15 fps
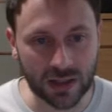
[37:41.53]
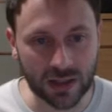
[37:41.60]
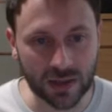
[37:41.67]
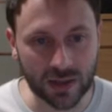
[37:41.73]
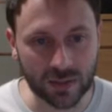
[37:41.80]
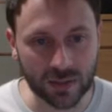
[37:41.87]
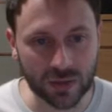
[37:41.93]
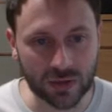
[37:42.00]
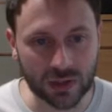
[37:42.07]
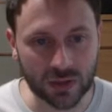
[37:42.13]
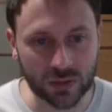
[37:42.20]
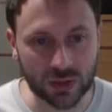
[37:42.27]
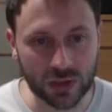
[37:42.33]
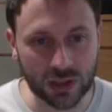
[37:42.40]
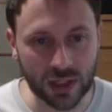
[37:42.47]
because I
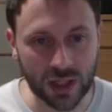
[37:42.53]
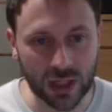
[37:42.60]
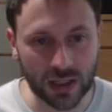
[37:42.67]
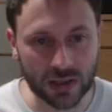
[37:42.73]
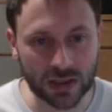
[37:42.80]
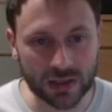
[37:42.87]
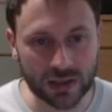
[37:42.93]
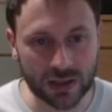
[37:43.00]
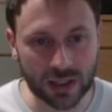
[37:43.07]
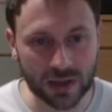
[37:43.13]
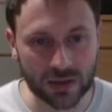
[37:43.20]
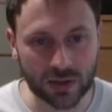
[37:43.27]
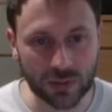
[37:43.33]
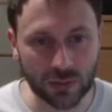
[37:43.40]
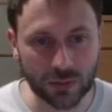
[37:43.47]
really like this
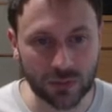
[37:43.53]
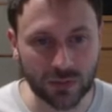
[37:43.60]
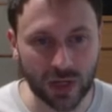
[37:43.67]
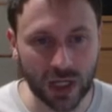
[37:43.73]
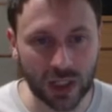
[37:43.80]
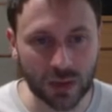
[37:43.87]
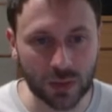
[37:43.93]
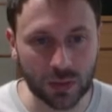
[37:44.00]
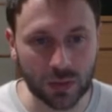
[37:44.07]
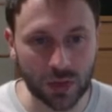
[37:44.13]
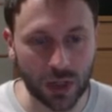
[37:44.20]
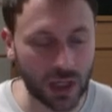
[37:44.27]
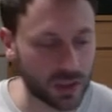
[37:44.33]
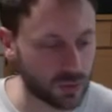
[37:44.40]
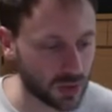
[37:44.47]
kind of vibe.
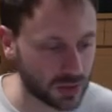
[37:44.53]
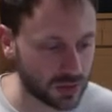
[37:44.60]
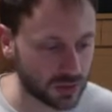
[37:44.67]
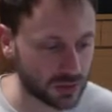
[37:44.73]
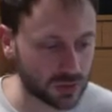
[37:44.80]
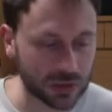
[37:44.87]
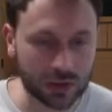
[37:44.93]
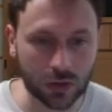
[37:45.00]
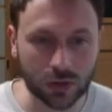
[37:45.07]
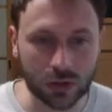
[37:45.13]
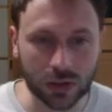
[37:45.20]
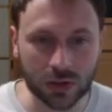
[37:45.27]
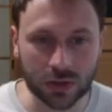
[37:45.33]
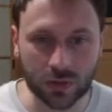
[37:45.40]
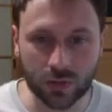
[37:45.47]
I went to
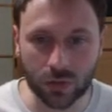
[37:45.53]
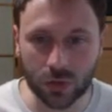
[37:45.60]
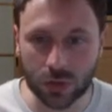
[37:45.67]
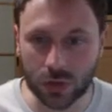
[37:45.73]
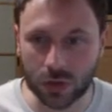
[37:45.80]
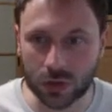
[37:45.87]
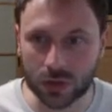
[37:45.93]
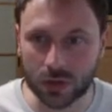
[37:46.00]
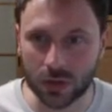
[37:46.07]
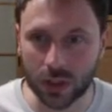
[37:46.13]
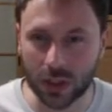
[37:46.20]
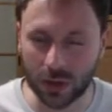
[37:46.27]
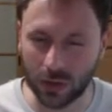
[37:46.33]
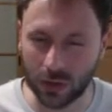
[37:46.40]
Scotland for like